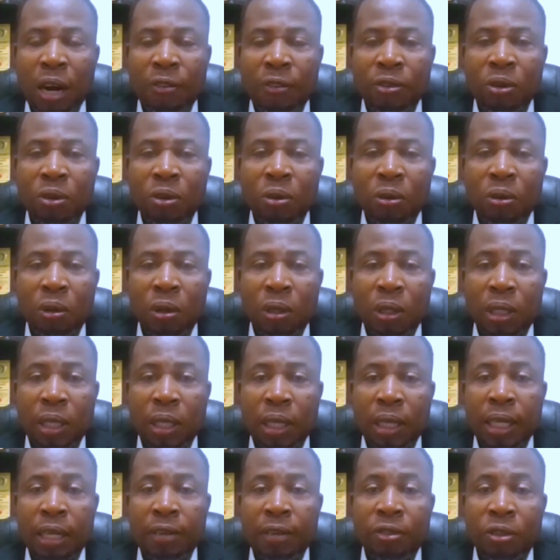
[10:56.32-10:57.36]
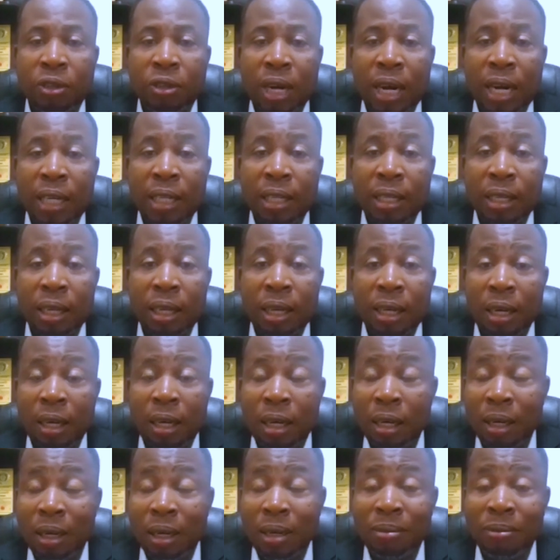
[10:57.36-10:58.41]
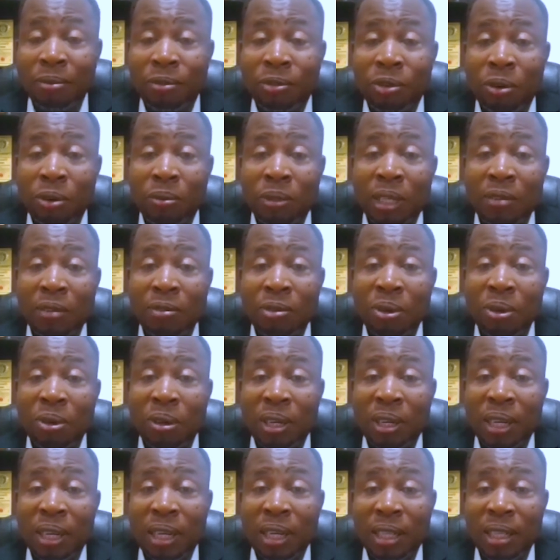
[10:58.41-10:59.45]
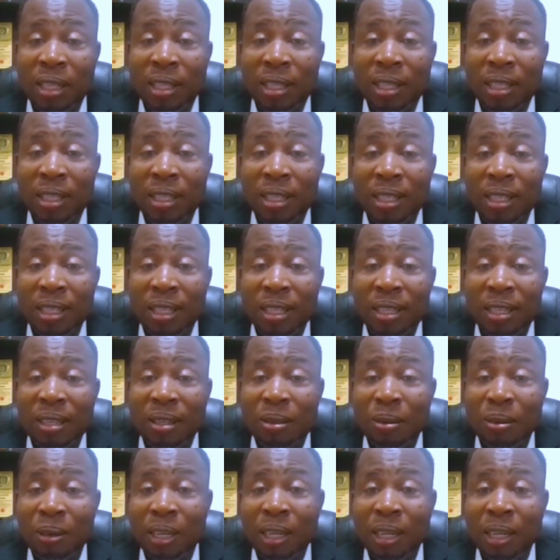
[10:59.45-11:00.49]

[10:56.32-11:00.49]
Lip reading: have to say they've tried from 700 to